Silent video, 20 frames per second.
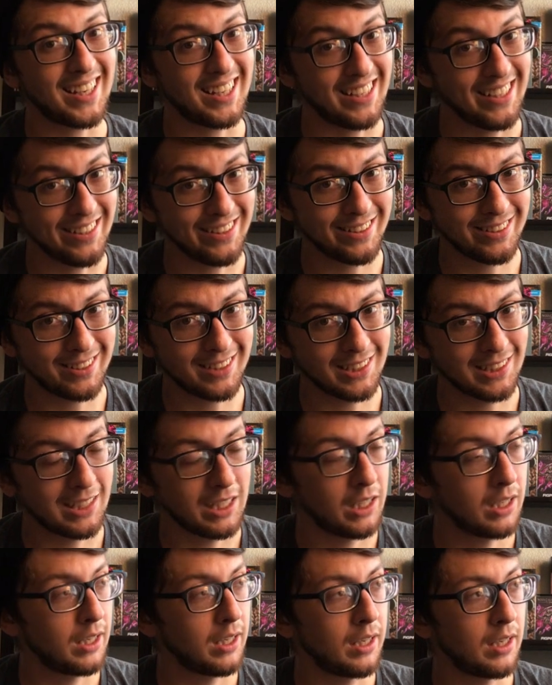that
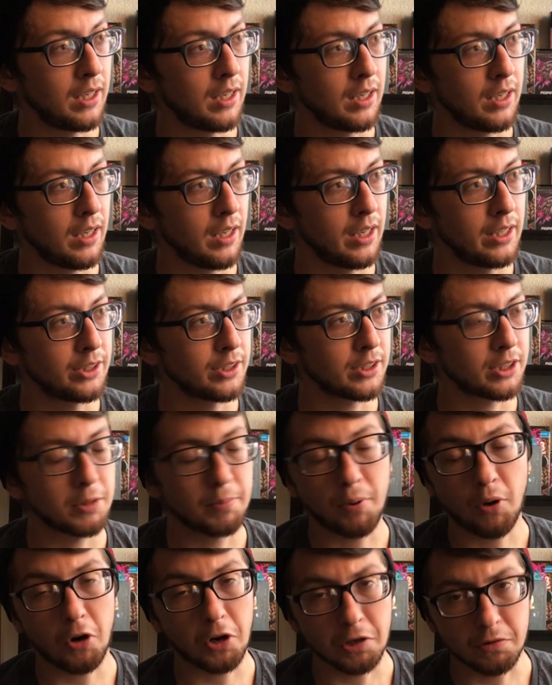is in
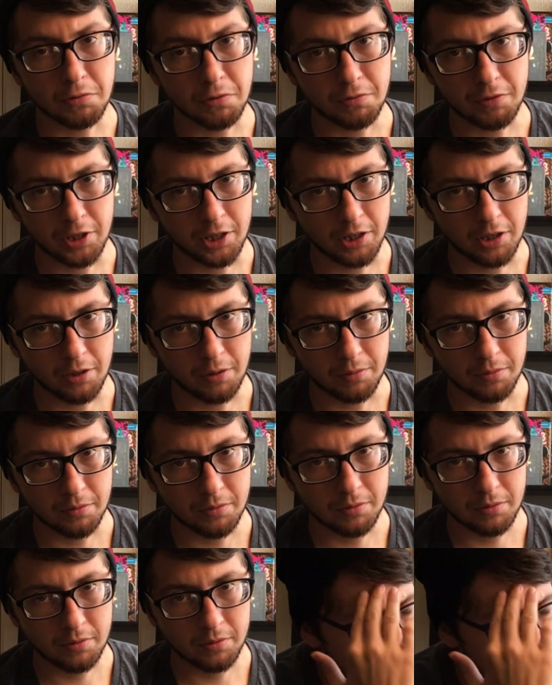just a part of a video.